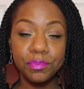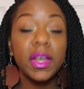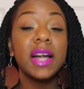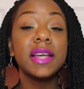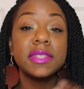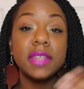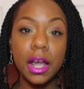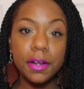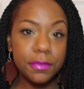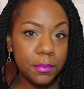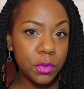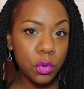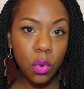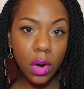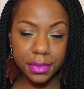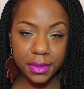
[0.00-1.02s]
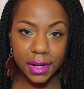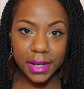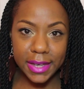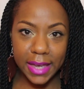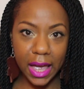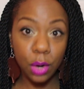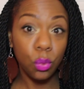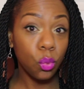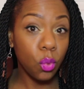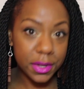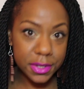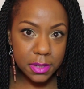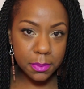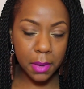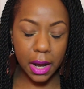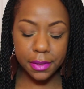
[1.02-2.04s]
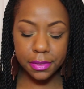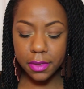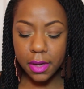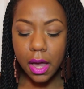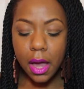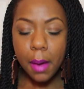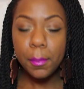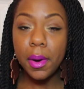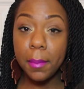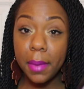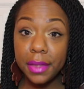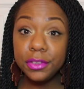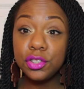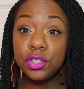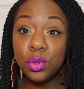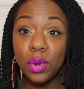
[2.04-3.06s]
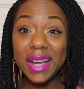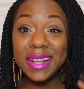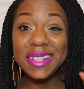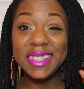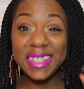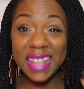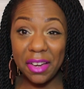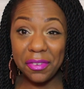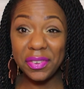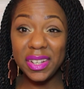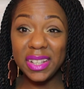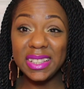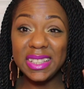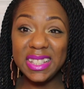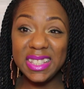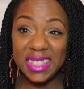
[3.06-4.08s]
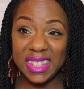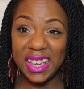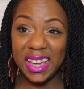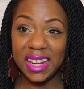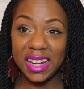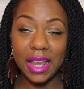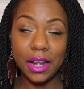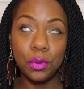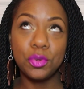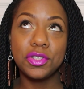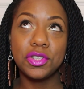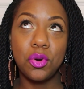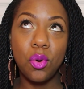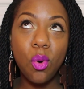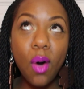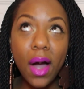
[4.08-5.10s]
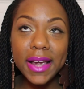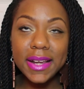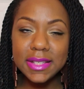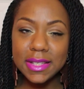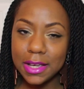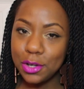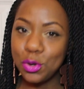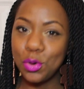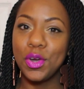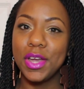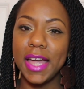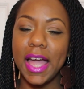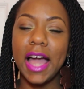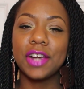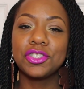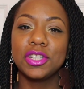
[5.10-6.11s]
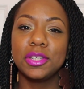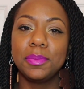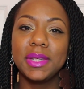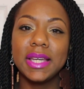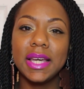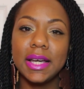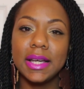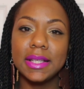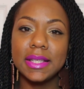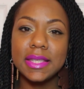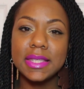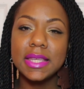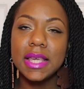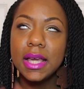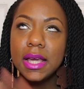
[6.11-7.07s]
aside from the one that I get once a month. But month 2, I definitely did. And it was quite annoying actually because,